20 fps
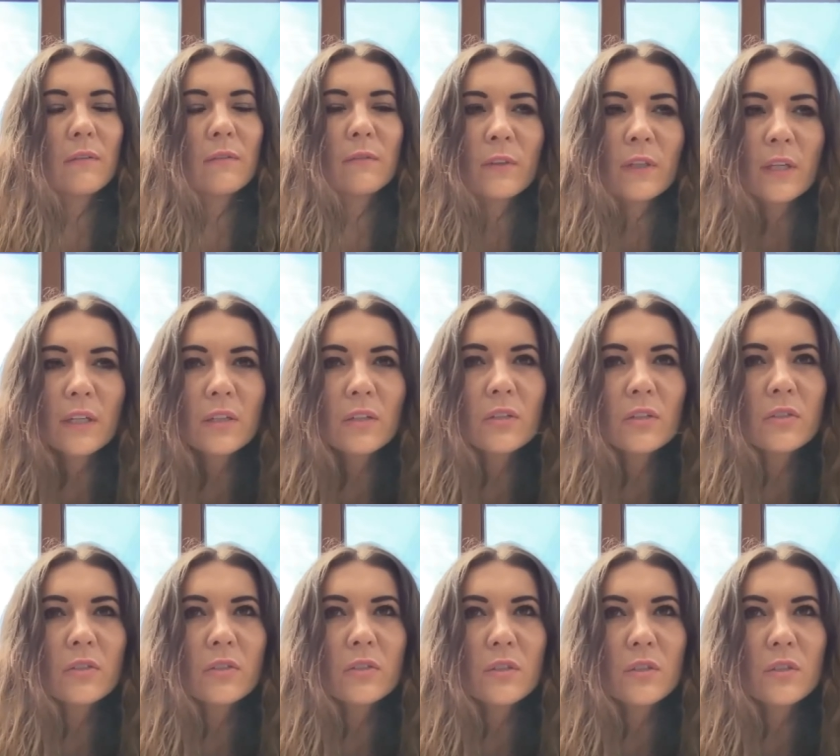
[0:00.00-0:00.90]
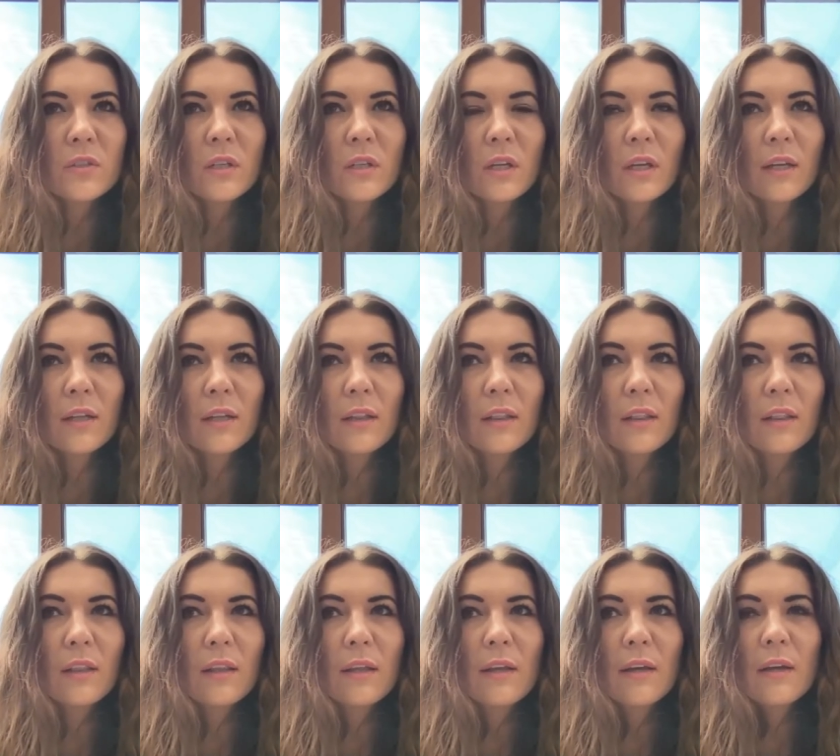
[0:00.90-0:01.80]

we are still